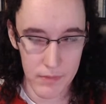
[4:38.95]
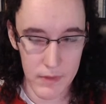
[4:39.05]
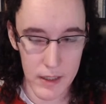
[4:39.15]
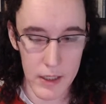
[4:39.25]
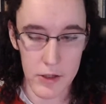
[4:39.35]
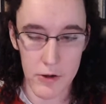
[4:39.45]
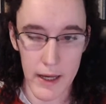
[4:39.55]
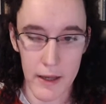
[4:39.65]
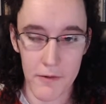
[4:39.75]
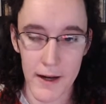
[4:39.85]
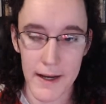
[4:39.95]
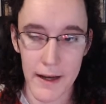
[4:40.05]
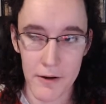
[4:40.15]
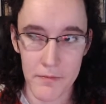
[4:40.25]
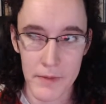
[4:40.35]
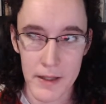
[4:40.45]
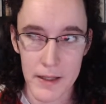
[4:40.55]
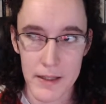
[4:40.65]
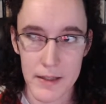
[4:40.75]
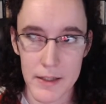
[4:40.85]
in your head right now,
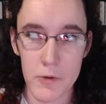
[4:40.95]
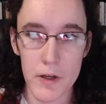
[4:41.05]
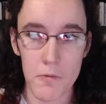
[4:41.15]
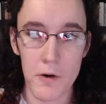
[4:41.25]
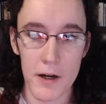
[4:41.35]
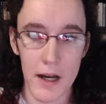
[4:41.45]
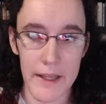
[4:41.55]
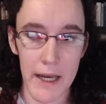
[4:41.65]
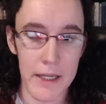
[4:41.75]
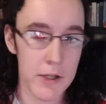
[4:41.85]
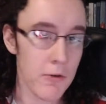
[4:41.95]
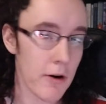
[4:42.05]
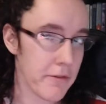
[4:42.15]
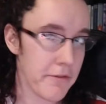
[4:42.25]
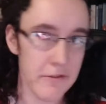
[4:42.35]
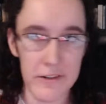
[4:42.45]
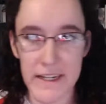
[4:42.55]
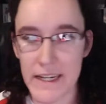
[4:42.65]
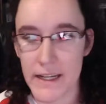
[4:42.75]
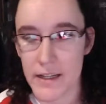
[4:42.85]
you can work on that. You are
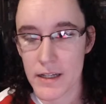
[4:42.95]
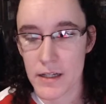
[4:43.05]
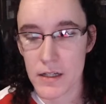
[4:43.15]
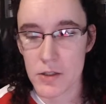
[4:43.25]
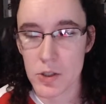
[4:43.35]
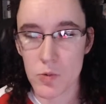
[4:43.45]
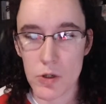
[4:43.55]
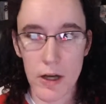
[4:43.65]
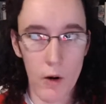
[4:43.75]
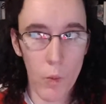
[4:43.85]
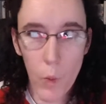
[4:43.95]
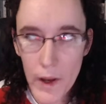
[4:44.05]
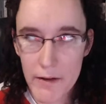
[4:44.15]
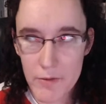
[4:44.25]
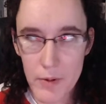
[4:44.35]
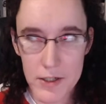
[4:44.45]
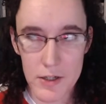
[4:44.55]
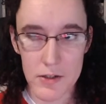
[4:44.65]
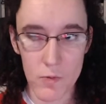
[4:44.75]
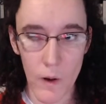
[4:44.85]
free to work on whatever
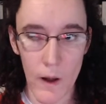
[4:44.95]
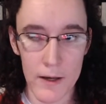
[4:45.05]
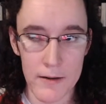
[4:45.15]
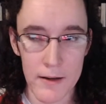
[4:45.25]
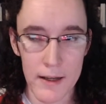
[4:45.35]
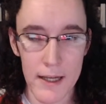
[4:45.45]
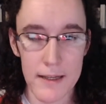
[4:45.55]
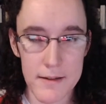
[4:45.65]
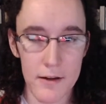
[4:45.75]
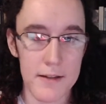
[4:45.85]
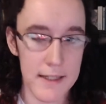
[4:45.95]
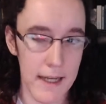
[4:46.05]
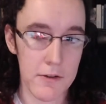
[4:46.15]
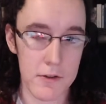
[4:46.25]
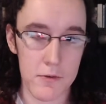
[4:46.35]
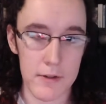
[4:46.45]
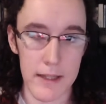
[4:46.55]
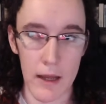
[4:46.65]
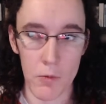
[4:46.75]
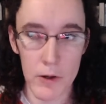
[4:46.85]
project you want, as long as it counts toward
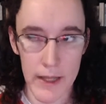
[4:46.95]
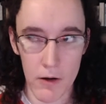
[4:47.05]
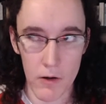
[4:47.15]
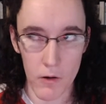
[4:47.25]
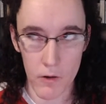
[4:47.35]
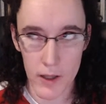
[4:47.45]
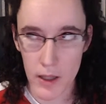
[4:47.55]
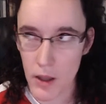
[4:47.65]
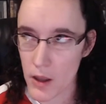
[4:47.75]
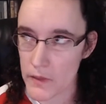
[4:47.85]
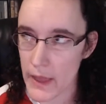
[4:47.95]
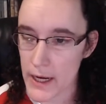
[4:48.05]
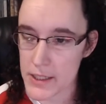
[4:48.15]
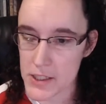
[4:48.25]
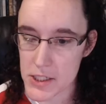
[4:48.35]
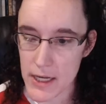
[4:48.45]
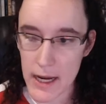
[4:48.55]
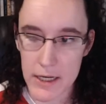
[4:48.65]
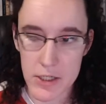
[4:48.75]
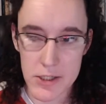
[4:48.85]
that word count goal. That has
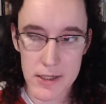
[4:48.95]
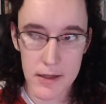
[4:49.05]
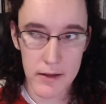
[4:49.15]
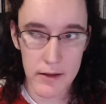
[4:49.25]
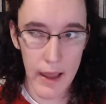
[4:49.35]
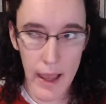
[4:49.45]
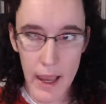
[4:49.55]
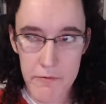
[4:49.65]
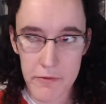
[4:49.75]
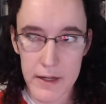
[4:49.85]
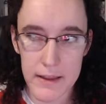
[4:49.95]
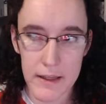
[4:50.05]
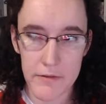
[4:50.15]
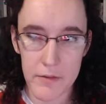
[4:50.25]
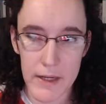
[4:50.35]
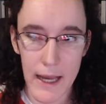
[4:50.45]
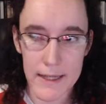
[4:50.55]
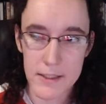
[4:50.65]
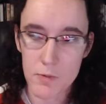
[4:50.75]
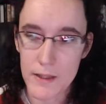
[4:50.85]
changed everything for me.
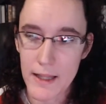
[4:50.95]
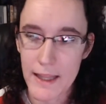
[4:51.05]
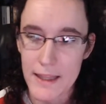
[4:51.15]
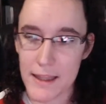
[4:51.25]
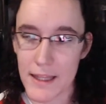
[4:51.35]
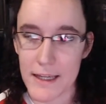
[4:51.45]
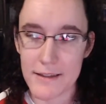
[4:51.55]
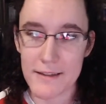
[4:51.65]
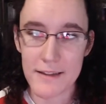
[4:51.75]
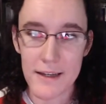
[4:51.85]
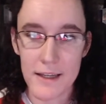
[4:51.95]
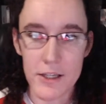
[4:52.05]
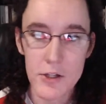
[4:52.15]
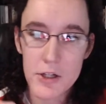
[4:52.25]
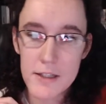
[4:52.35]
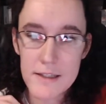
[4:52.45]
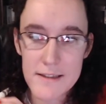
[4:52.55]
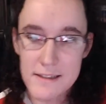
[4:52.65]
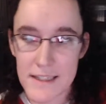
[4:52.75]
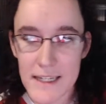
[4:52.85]
I just went like this. You couldn't
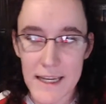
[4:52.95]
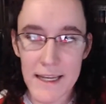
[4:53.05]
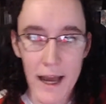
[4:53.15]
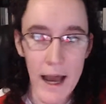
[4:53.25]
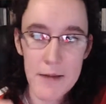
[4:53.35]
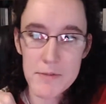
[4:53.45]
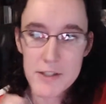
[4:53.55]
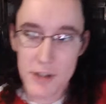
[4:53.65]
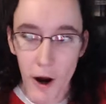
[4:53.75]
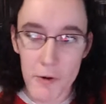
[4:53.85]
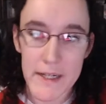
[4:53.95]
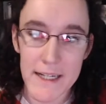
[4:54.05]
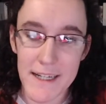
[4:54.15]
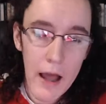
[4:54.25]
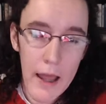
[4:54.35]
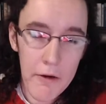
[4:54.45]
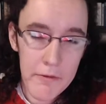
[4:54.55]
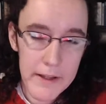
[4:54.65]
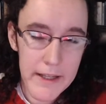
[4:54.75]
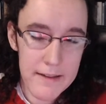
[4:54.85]
see it. I'm sorry.
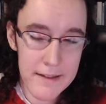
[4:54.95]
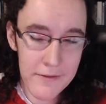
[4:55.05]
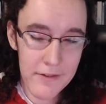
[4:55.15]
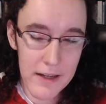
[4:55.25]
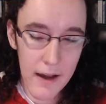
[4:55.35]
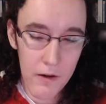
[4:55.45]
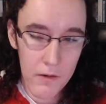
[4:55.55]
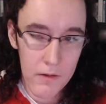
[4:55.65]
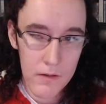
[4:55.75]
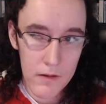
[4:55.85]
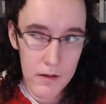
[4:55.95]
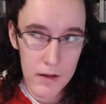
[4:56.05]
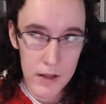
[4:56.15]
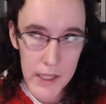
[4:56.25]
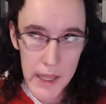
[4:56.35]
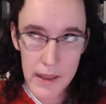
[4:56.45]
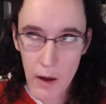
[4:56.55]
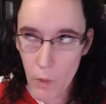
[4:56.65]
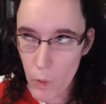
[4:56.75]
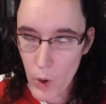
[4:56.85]
Everything is different now.
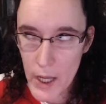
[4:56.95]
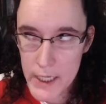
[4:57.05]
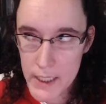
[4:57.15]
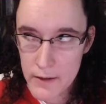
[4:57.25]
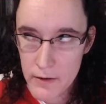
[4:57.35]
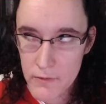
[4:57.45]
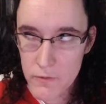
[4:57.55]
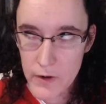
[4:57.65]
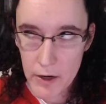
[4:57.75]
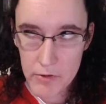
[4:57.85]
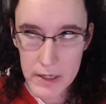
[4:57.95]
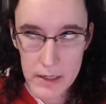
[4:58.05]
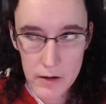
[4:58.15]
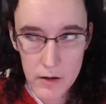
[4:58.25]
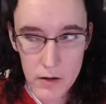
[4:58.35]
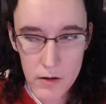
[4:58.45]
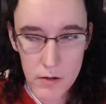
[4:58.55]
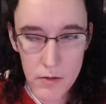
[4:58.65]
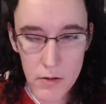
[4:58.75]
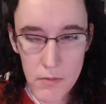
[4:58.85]
That one very
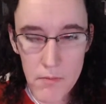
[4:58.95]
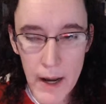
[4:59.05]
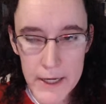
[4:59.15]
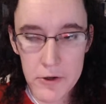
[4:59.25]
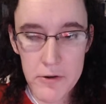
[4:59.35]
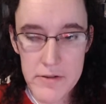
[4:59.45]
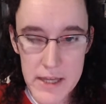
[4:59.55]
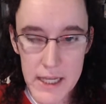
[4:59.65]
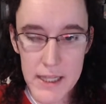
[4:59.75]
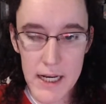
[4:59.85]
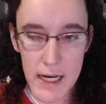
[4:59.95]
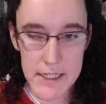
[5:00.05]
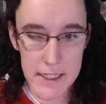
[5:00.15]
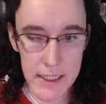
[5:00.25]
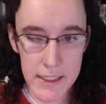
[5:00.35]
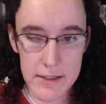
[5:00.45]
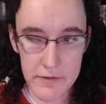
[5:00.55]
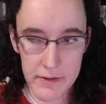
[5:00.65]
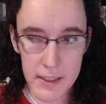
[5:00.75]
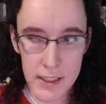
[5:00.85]
minor thing that I did
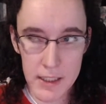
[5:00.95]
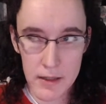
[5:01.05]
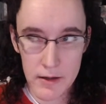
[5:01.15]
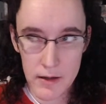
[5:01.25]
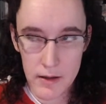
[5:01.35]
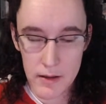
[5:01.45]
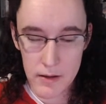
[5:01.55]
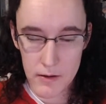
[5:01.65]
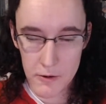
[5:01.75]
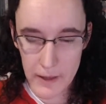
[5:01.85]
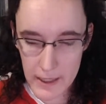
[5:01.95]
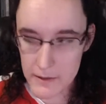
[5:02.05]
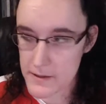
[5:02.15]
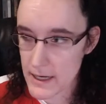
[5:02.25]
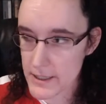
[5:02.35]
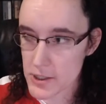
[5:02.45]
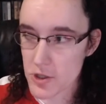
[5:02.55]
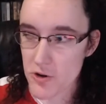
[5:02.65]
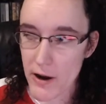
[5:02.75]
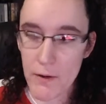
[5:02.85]
different, or that I decided to
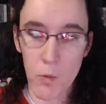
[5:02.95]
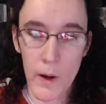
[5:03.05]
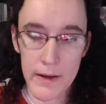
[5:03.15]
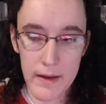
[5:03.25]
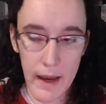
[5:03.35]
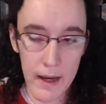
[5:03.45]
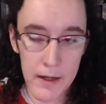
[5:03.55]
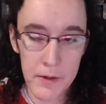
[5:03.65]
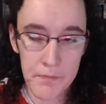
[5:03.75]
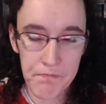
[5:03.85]
try one day,